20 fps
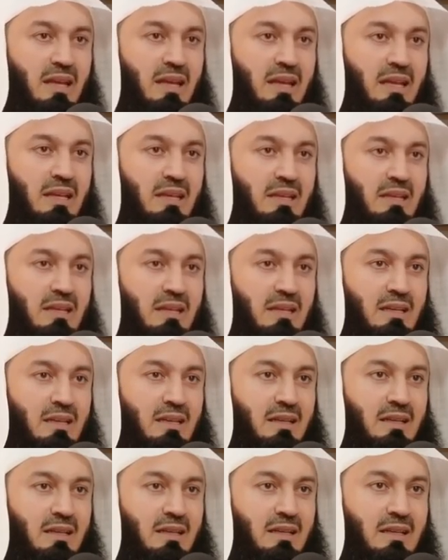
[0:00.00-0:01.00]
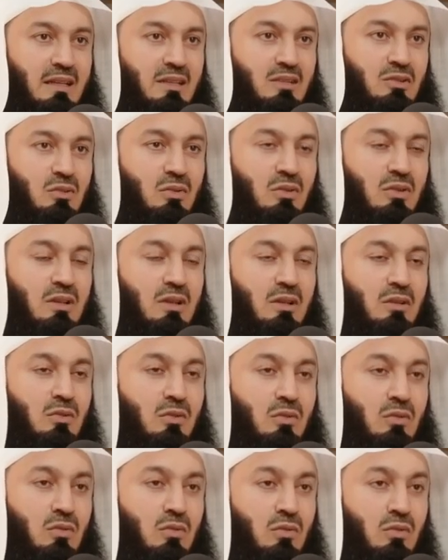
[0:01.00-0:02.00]
And it's called
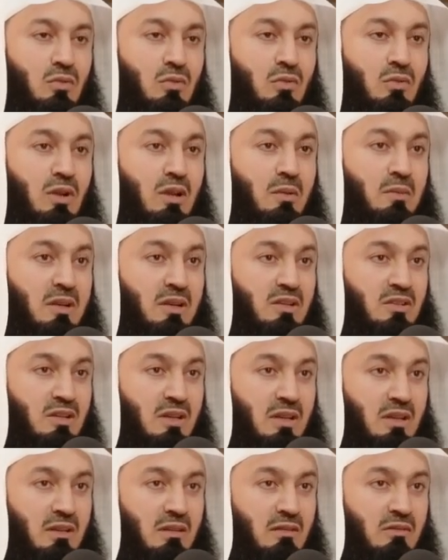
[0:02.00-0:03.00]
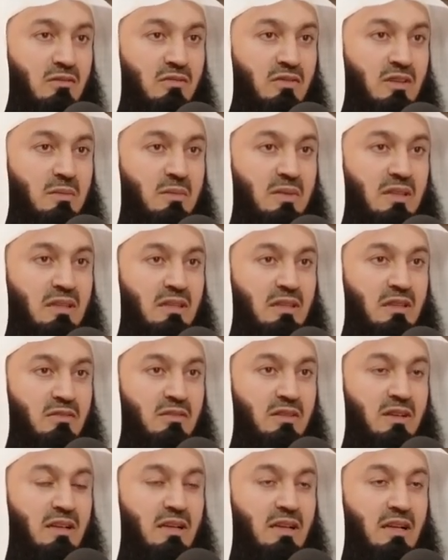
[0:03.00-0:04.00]
Al-Lu'lu'u wal-Marjan fi
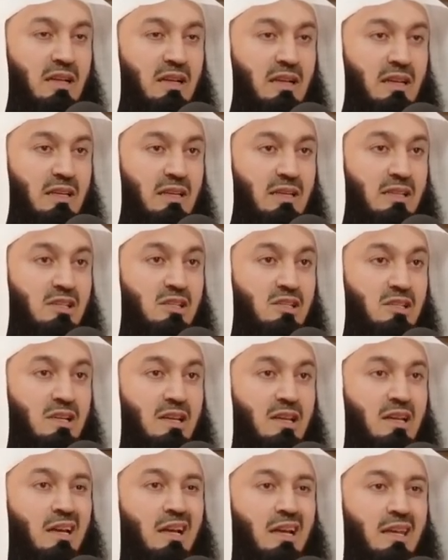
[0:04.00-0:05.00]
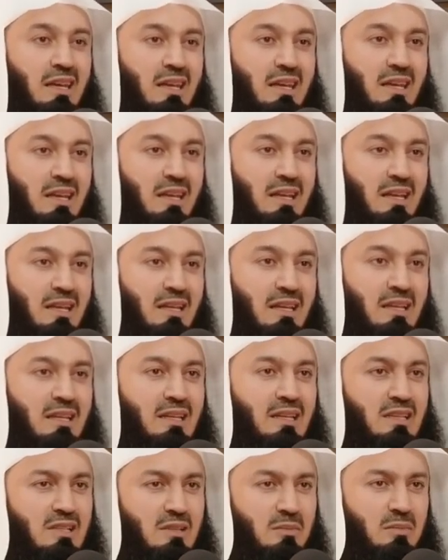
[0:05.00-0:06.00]
mattafaqa alayhi al-Shaykhan.
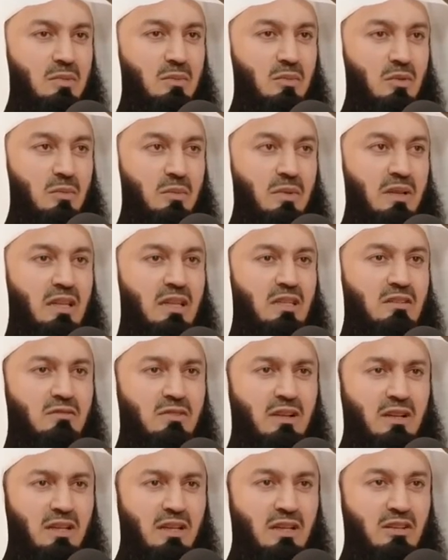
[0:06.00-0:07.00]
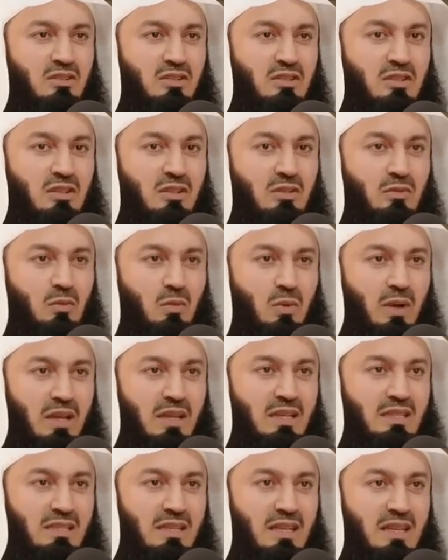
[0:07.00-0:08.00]
Simple book, but it's very interesting.
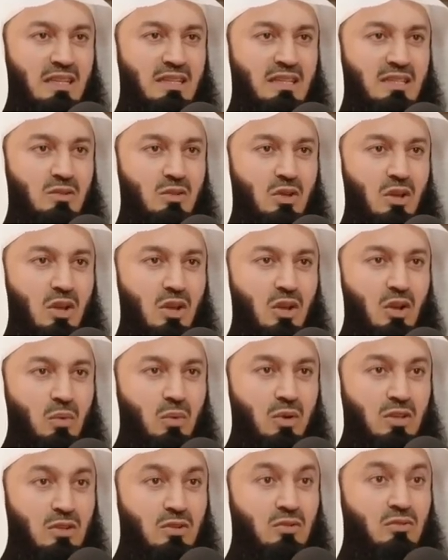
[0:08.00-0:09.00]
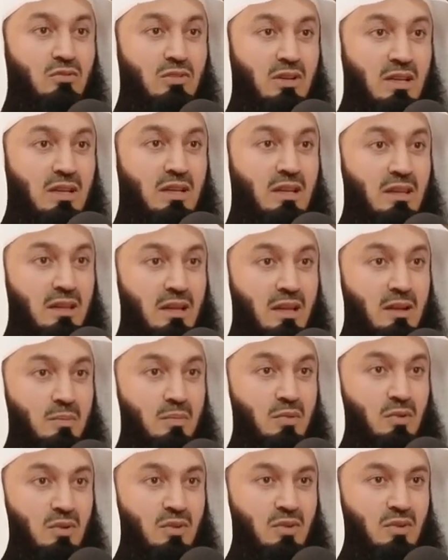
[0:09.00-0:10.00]
Why I say it is, when you're reading
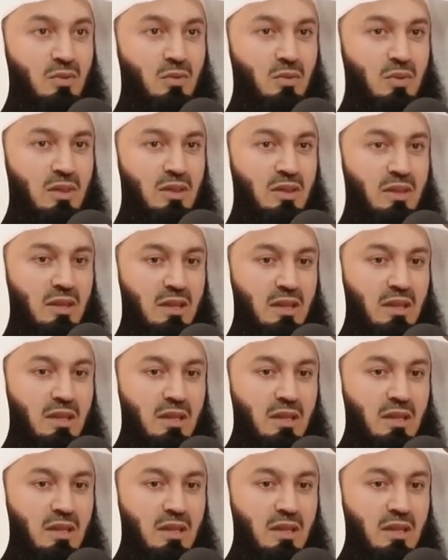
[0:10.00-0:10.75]
that book with